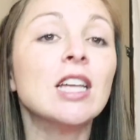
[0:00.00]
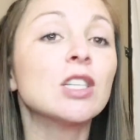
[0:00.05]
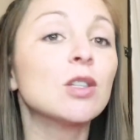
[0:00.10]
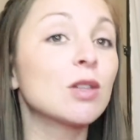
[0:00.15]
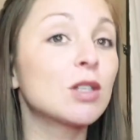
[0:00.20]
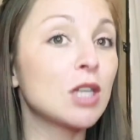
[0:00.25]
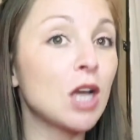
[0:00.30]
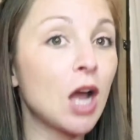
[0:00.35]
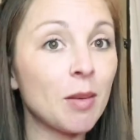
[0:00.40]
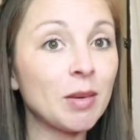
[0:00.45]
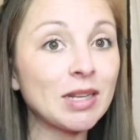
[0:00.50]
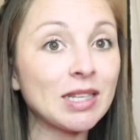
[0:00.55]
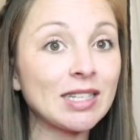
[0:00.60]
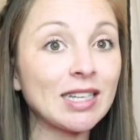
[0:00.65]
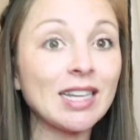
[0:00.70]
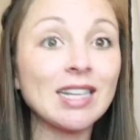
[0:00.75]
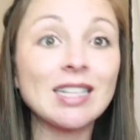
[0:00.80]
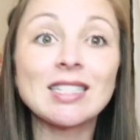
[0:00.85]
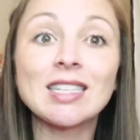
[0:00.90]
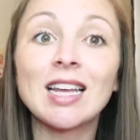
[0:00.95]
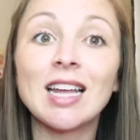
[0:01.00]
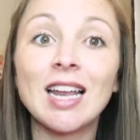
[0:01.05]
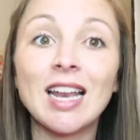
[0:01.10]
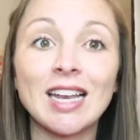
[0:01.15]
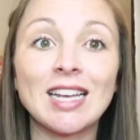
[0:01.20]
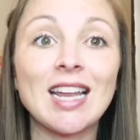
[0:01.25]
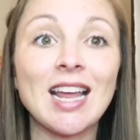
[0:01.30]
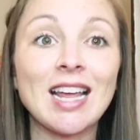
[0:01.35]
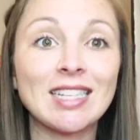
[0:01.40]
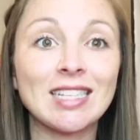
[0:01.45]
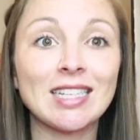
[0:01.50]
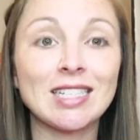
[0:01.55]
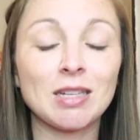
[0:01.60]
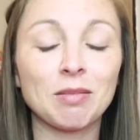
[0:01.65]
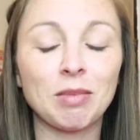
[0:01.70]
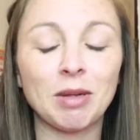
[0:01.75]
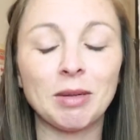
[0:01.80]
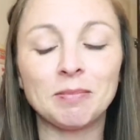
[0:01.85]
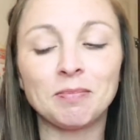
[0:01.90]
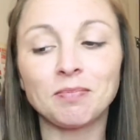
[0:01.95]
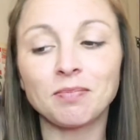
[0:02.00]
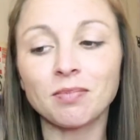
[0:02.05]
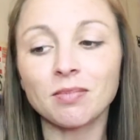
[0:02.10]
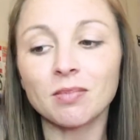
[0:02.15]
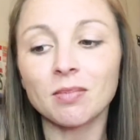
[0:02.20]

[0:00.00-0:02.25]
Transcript: So it's common sense and takes discipline.